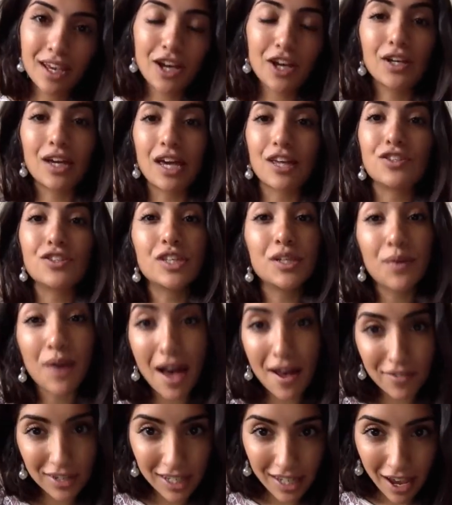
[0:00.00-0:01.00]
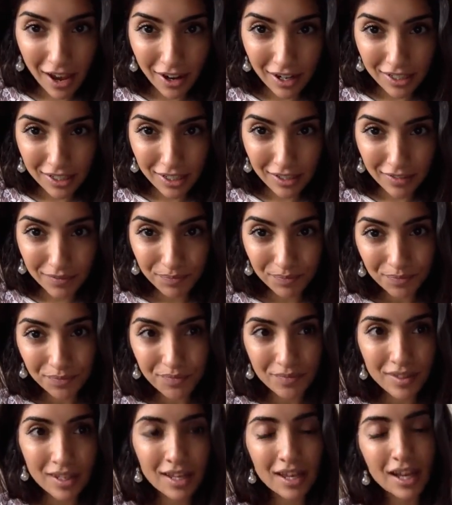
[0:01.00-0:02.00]
Okay, so you have a character.
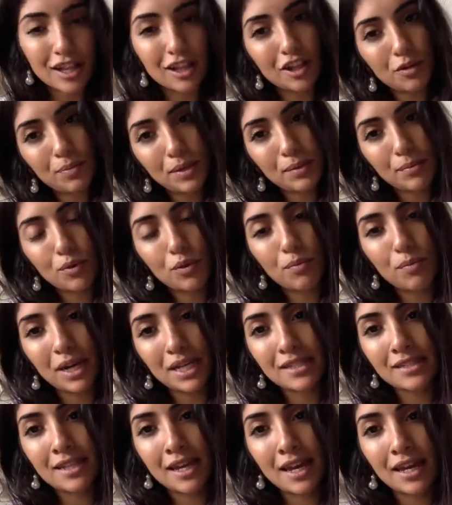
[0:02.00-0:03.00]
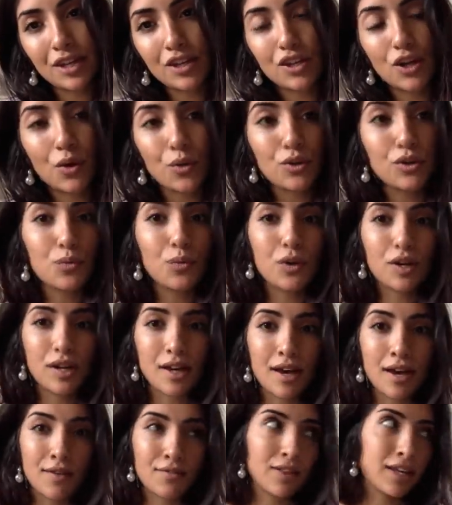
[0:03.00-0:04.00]
A lot of people might say, you want to
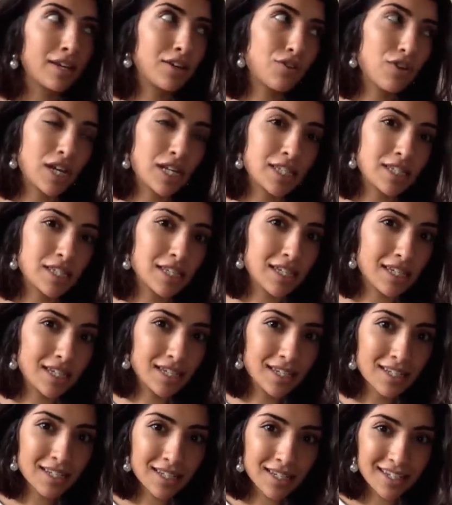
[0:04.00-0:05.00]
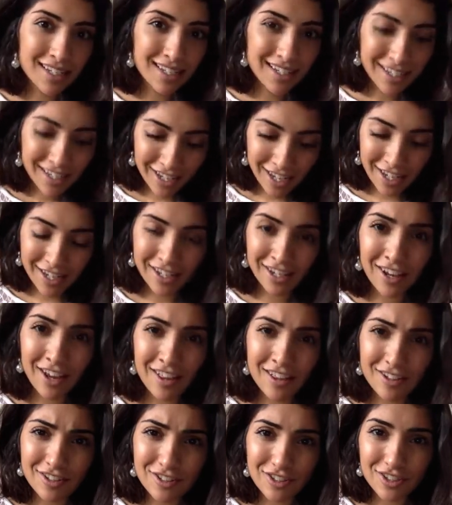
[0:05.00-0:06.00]
have like crazy kind of
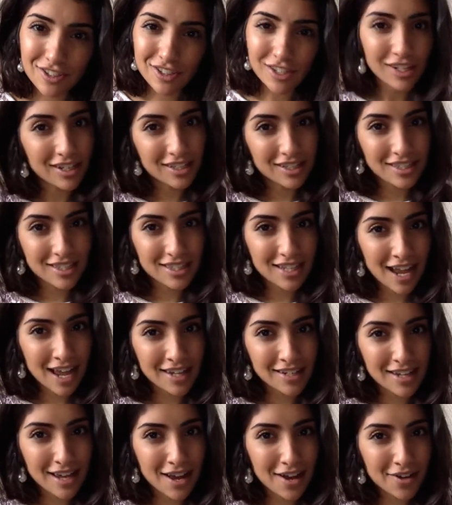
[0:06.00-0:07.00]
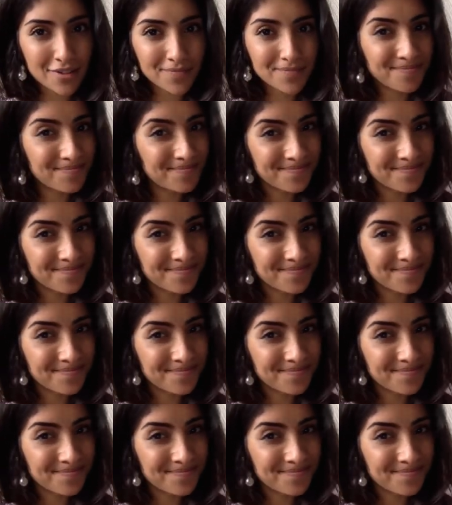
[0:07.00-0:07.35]
colors just so you can stand out.